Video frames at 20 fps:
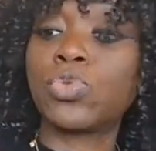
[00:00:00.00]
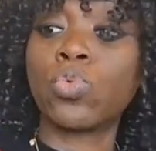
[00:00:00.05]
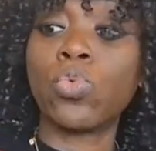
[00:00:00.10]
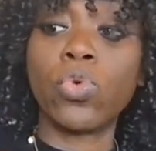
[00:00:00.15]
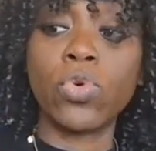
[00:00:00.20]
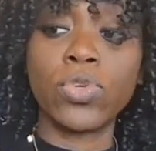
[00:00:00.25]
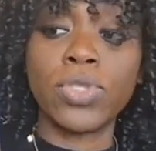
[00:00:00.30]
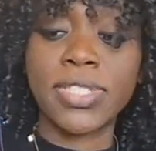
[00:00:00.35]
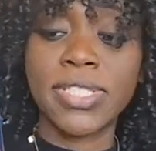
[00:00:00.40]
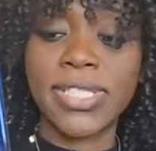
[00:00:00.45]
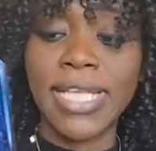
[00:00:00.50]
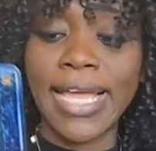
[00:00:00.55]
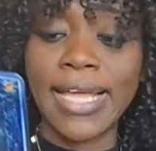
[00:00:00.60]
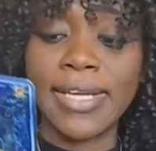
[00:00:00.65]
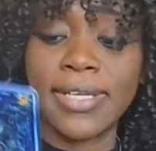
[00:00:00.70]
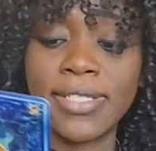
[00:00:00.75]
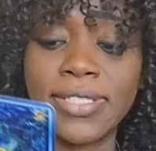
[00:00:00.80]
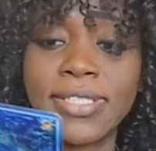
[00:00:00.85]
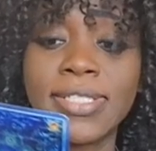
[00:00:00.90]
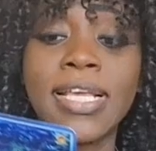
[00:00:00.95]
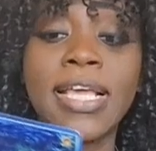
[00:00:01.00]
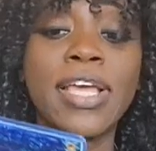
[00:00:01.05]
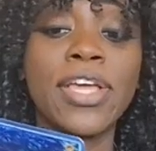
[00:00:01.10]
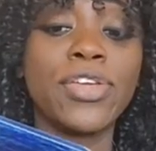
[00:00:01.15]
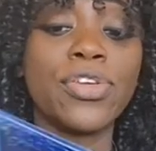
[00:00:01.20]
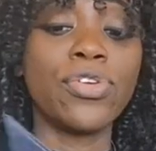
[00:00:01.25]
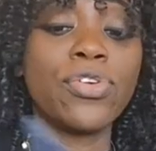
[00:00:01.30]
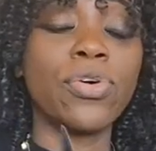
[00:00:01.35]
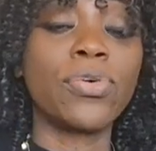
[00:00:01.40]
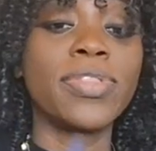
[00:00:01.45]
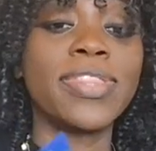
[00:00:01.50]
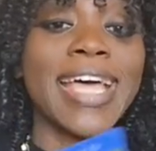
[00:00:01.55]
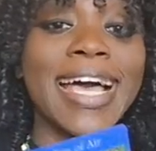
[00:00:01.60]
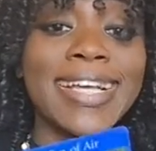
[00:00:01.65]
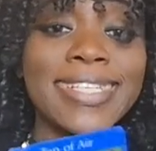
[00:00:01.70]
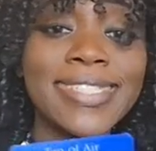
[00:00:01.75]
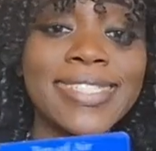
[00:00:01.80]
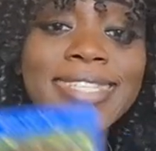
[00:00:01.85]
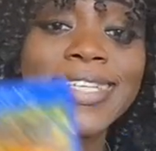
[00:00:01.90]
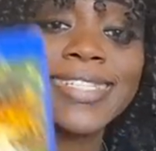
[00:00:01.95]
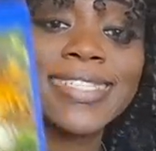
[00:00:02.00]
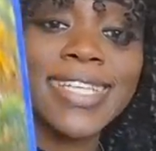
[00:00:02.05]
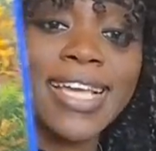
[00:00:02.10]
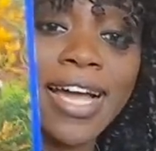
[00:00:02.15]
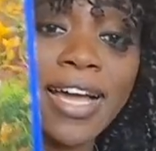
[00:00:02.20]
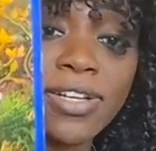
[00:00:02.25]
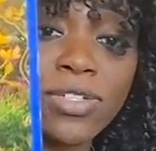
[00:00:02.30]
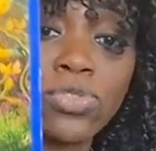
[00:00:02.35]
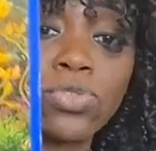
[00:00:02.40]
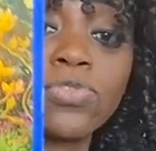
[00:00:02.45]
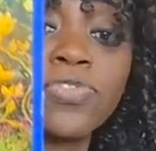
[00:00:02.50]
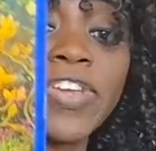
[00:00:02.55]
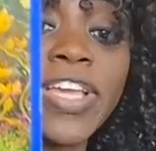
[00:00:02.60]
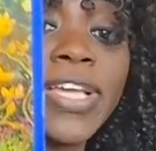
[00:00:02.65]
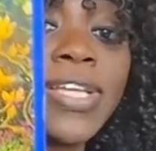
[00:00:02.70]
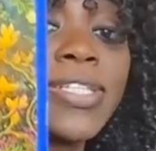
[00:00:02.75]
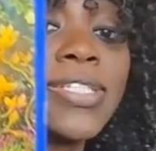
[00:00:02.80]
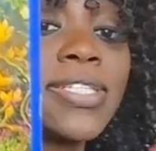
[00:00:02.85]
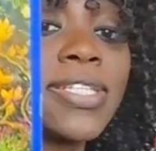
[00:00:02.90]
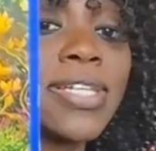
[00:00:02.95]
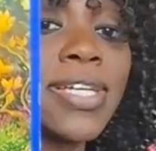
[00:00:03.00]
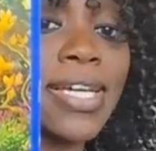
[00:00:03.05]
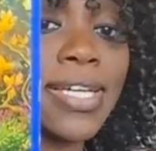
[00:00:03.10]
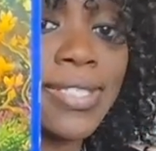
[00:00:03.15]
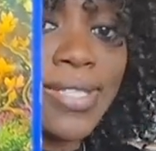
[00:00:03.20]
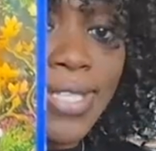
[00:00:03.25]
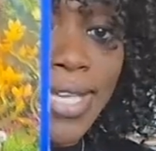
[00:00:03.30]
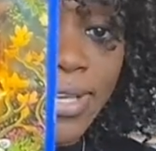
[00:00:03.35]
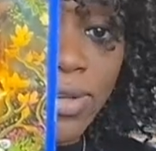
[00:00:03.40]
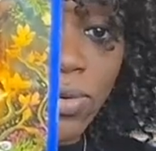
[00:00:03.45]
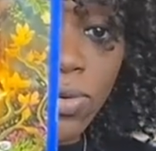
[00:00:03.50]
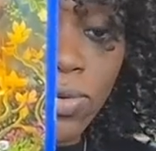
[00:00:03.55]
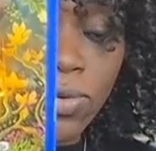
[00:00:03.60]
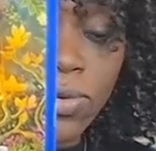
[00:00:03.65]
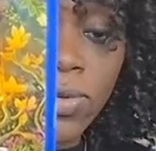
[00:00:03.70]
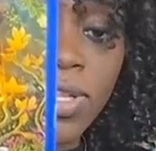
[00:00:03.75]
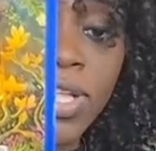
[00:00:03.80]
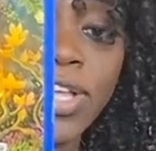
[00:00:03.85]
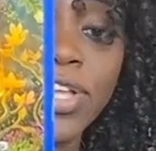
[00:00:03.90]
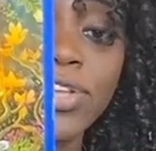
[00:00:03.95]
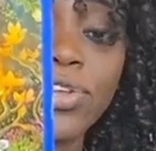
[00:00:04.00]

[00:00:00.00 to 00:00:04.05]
swords and you know that's that card of ending a cycle